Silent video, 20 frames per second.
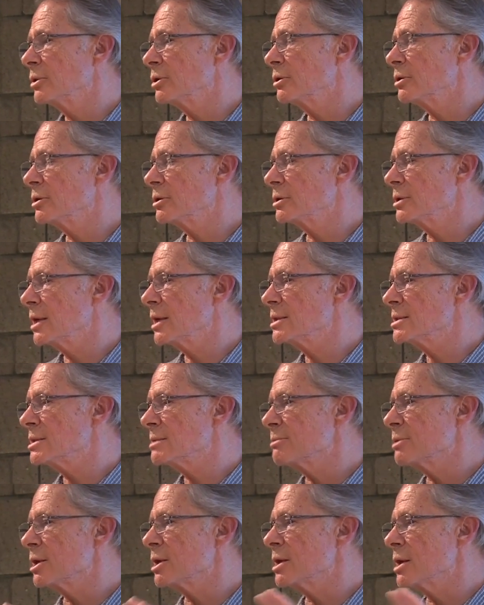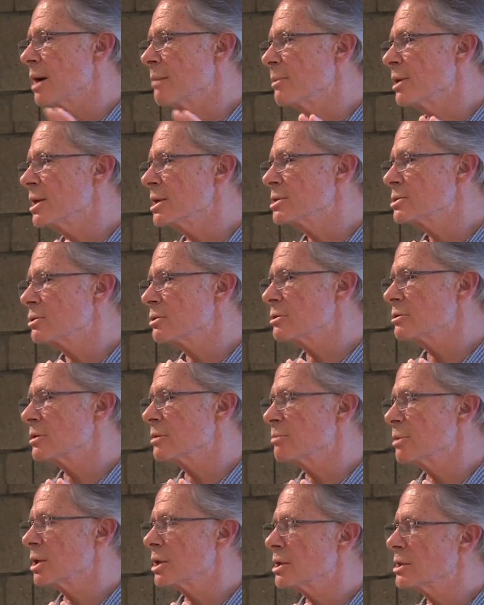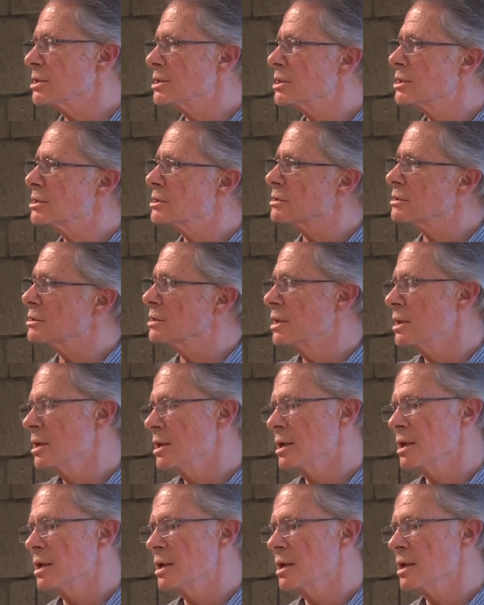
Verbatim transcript: or there tends to be a numbing, so their ability to